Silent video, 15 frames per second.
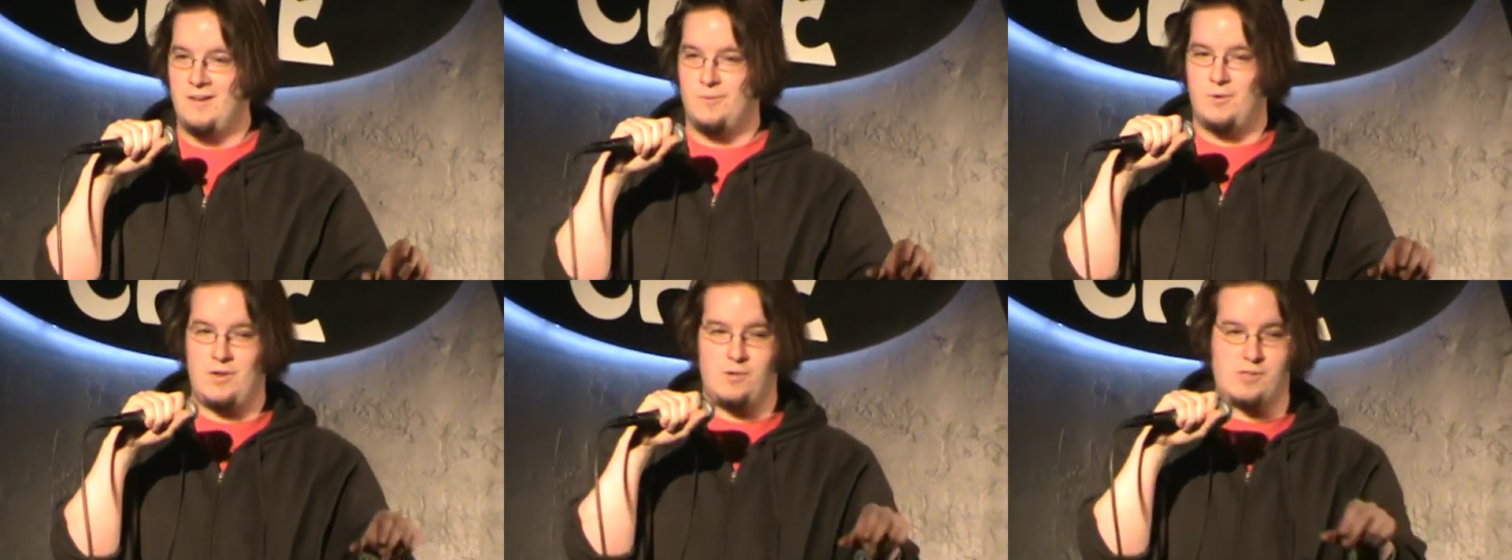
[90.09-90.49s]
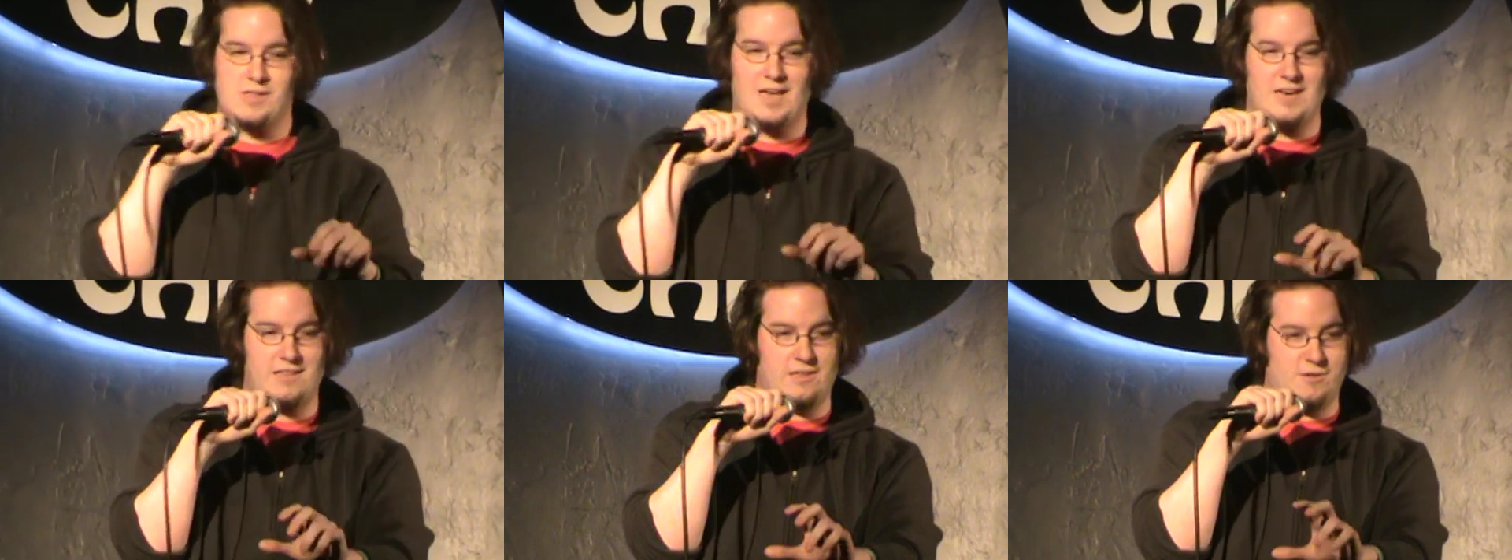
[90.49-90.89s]
When you
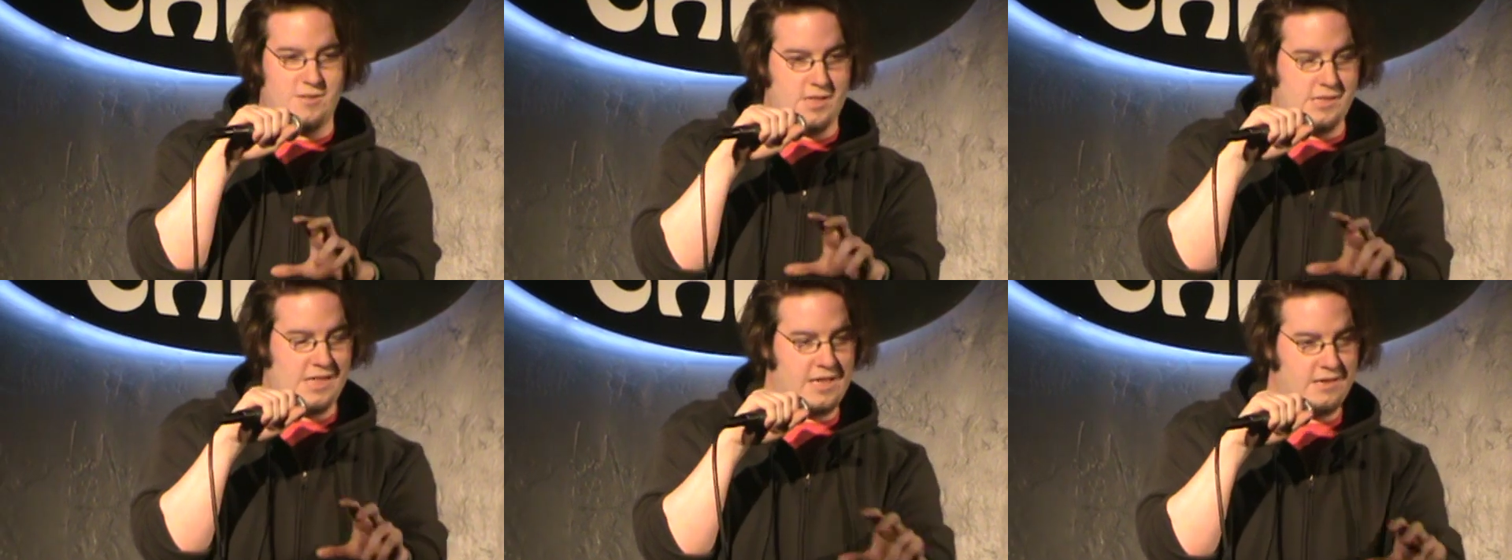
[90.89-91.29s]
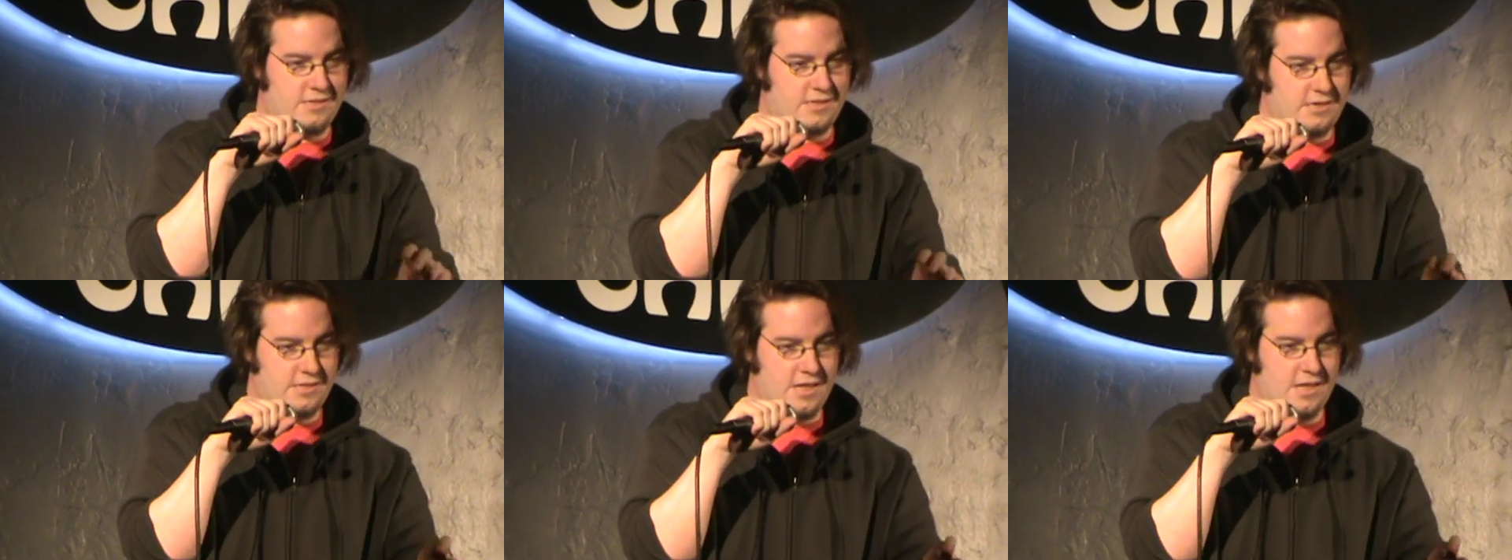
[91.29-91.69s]
sign it, there's a
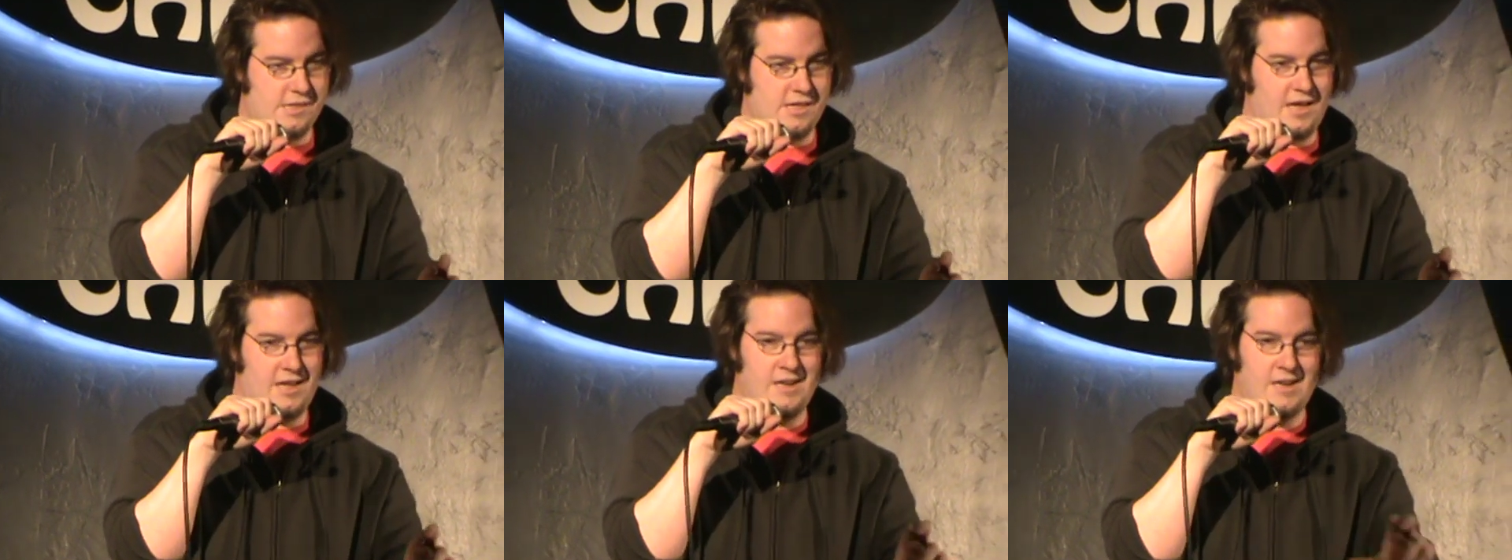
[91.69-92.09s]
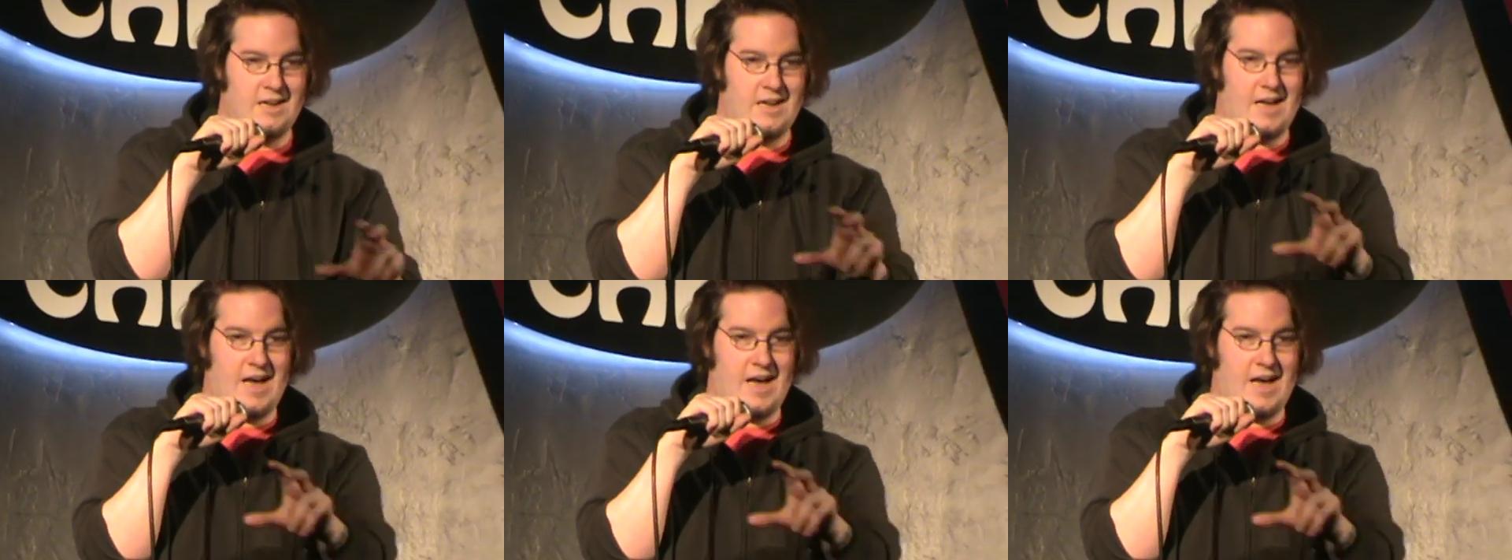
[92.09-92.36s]
sentence that says,